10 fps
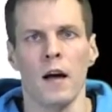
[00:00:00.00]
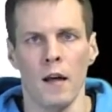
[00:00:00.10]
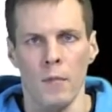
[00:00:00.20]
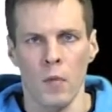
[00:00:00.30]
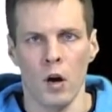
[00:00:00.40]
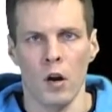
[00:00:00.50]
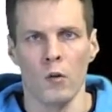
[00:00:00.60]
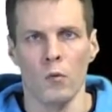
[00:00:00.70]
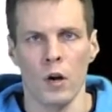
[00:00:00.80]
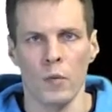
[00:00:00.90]
a
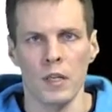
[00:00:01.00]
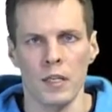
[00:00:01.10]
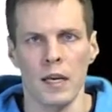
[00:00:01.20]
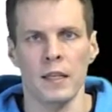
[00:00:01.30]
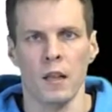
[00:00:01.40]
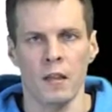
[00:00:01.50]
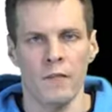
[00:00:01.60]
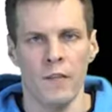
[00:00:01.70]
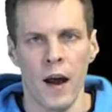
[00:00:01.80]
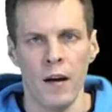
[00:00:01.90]
model where we say that the
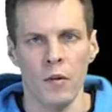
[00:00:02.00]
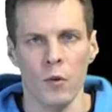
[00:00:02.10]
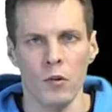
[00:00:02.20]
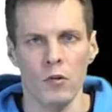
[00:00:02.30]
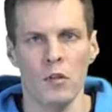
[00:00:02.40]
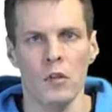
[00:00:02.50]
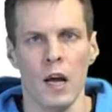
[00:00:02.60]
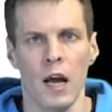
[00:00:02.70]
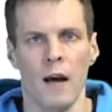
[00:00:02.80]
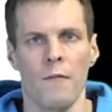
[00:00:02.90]
variables
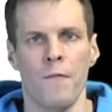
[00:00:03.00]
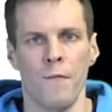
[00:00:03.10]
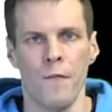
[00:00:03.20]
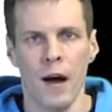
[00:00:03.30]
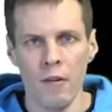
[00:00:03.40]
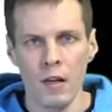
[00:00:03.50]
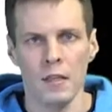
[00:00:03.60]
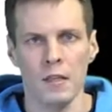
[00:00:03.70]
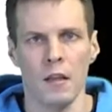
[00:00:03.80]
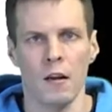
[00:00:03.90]
have
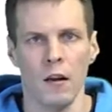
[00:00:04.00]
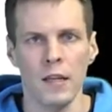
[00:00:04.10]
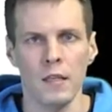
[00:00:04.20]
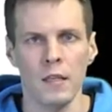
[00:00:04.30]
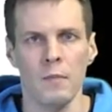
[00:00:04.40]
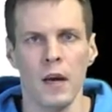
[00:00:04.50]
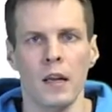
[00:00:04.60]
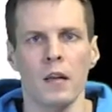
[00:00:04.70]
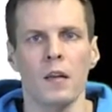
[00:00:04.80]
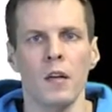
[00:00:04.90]
variances that are
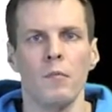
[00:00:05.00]
estimated,